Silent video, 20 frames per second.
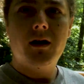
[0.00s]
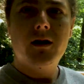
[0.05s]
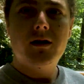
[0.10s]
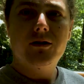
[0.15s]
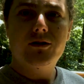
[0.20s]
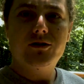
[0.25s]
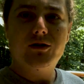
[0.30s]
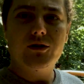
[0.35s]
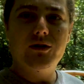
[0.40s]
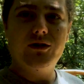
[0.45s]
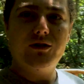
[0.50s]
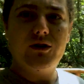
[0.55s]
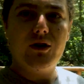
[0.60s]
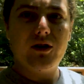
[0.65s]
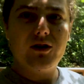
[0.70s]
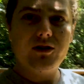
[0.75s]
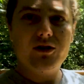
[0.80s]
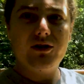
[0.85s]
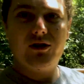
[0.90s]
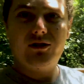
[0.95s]
So this
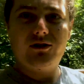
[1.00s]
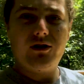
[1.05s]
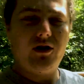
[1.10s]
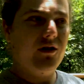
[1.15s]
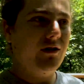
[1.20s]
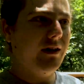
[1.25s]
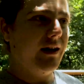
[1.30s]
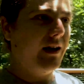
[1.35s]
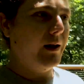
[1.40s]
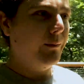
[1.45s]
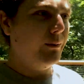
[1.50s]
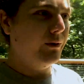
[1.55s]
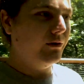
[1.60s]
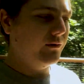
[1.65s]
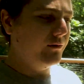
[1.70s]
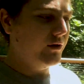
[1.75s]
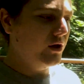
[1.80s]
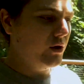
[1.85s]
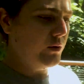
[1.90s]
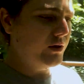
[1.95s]
gardens is on the campus
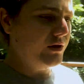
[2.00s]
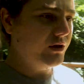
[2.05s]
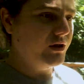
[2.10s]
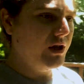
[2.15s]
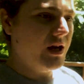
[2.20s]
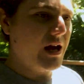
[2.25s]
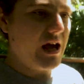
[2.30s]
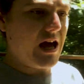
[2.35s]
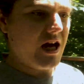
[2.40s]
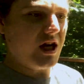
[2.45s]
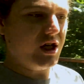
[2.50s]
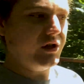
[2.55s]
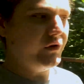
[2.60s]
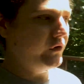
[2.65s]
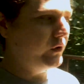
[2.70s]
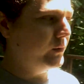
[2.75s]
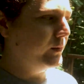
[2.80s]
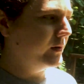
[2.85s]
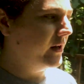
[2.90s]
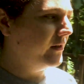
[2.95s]
of UNC
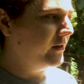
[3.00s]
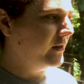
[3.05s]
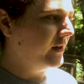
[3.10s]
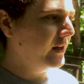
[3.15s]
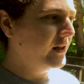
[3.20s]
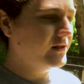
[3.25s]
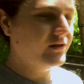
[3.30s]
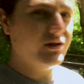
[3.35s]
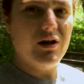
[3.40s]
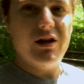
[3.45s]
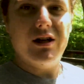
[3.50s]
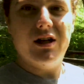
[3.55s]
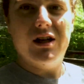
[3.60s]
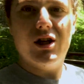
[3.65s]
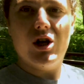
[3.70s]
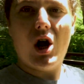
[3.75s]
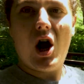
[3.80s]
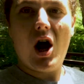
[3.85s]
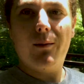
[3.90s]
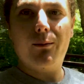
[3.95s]
Asheville, but I think it's a
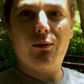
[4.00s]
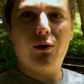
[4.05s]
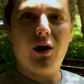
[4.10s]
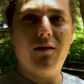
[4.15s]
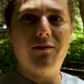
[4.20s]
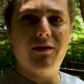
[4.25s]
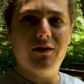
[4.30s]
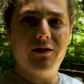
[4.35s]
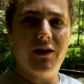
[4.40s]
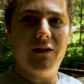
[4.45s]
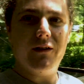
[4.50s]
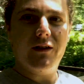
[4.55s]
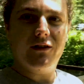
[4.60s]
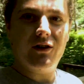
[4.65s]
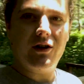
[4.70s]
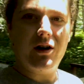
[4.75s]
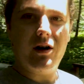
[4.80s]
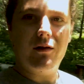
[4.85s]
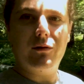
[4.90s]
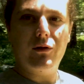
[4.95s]
non-profit thing that's
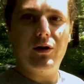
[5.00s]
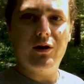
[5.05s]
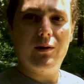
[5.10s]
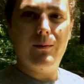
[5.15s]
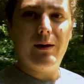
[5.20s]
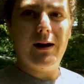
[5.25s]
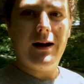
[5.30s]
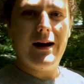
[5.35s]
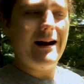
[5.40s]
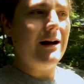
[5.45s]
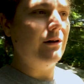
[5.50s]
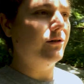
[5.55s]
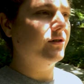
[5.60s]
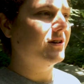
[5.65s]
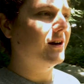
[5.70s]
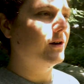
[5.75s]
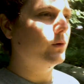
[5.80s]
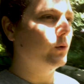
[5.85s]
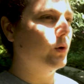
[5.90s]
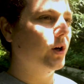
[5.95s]
kind of run by an
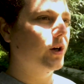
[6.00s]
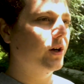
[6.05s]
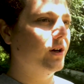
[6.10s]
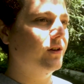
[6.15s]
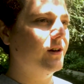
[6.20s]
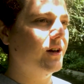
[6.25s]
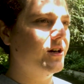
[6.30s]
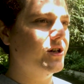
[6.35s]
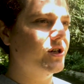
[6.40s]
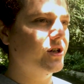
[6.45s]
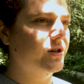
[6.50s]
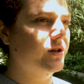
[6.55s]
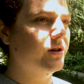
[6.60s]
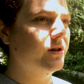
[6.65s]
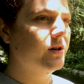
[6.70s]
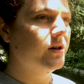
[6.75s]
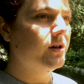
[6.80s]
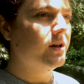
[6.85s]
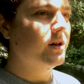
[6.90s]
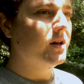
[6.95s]
outside organization.
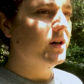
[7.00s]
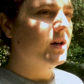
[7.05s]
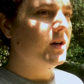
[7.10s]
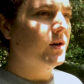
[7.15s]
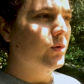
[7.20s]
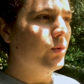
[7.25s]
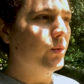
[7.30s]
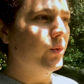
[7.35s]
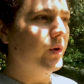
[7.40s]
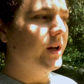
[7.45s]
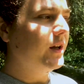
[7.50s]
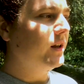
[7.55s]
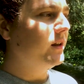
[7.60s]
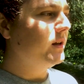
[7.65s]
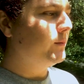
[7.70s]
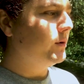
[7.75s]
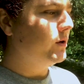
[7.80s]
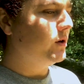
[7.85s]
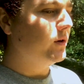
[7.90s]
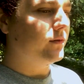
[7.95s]
Really
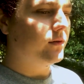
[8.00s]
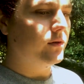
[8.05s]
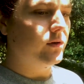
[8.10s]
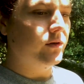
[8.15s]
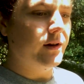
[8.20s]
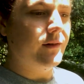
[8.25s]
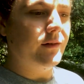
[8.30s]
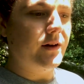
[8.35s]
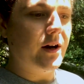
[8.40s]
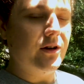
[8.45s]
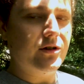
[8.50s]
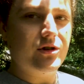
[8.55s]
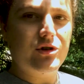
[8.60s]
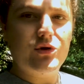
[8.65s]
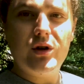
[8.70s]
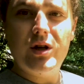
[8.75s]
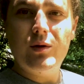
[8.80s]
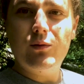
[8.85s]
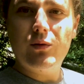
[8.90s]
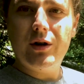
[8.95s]
beautiful. They've got a
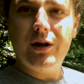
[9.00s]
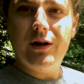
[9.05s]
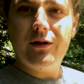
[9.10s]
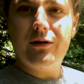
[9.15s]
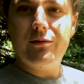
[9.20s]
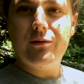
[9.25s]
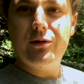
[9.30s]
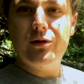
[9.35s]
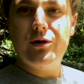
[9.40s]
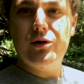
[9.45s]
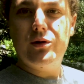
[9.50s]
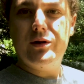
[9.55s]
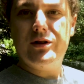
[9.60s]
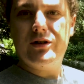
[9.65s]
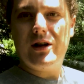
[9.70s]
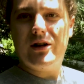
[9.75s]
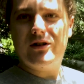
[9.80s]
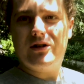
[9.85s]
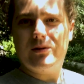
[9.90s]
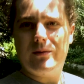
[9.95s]
stream running through. It's
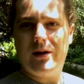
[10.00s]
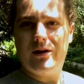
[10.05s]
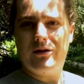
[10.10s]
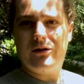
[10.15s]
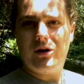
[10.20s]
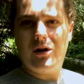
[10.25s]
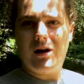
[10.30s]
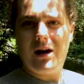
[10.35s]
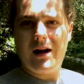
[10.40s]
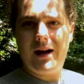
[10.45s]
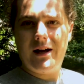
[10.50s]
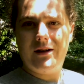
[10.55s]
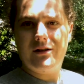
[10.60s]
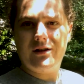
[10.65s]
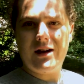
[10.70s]
got some nice little hikes